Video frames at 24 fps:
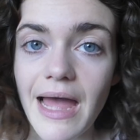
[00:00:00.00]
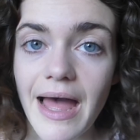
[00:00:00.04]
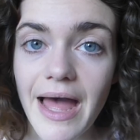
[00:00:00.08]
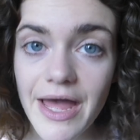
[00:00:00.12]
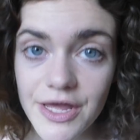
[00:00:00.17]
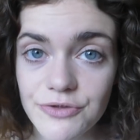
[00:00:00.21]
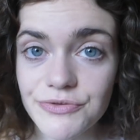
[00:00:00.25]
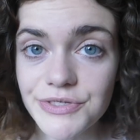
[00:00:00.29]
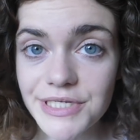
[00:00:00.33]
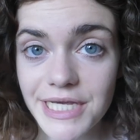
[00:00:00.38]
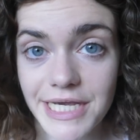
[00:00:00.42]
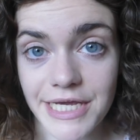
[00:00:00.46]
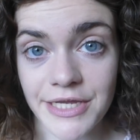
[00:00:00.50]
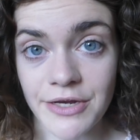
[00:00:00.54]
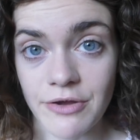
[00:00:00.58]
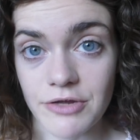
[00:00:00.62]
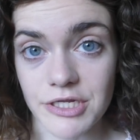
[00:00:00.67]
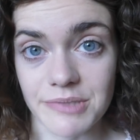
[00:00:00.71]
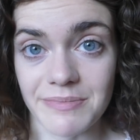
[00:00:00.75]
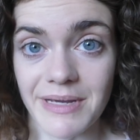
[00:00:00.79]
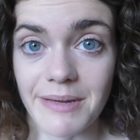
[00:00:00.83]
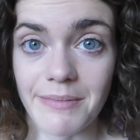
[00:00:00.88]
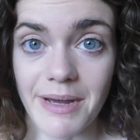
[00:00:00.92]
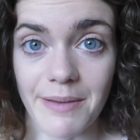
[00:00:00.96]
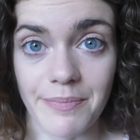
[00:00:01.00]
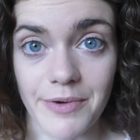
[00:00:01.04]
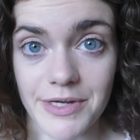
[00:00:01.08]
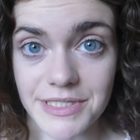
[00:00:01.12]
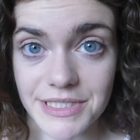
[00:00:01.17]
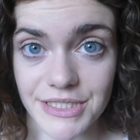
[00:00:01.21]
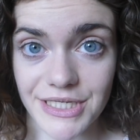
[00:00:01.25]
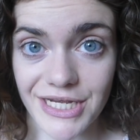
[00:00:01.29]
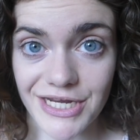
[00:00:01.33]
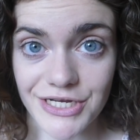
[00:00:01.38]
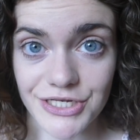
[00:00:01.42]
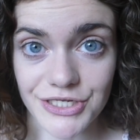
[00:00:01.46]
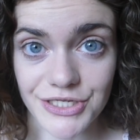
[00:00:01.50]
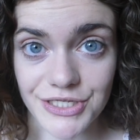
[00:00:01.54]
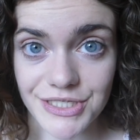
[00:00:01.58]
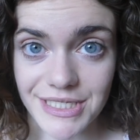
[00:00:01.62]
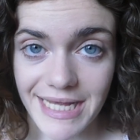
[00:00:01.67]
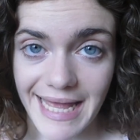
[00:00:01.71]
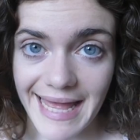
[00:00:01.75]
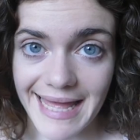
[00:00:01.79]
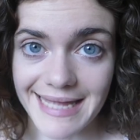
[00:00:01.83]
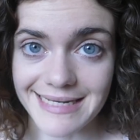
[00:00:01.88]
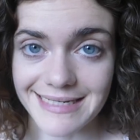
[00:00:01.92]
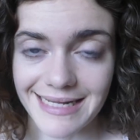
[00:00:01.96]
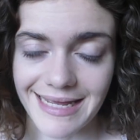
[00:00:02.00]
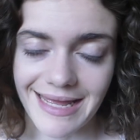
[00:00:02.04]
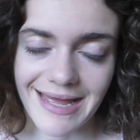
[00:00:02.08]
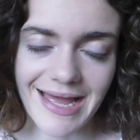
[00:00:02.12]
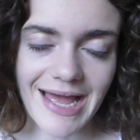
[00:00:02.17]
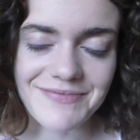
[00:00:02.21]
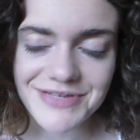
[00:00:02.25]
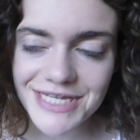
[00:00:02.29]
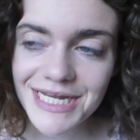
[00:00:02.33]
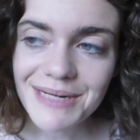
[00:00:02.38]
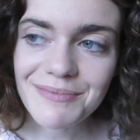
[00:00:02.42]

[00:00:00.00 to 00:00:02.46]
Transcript: I use Keynote to make my presentations, and I've said